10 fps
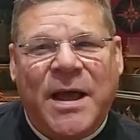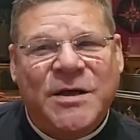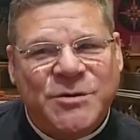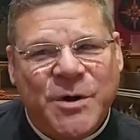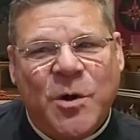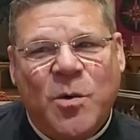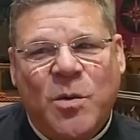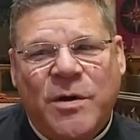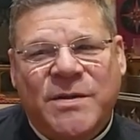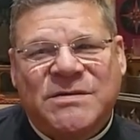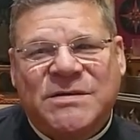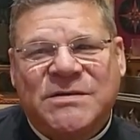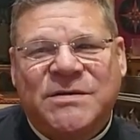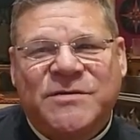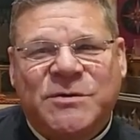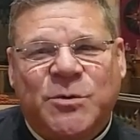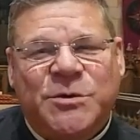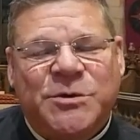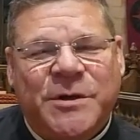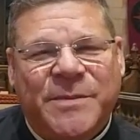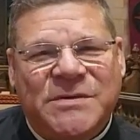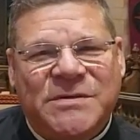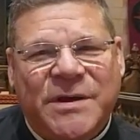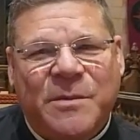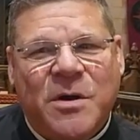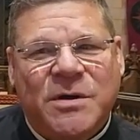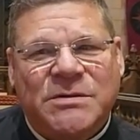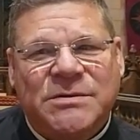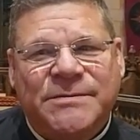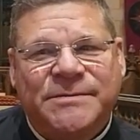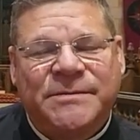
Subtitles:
As you know, we're in the season of stewardship at St. Mark's.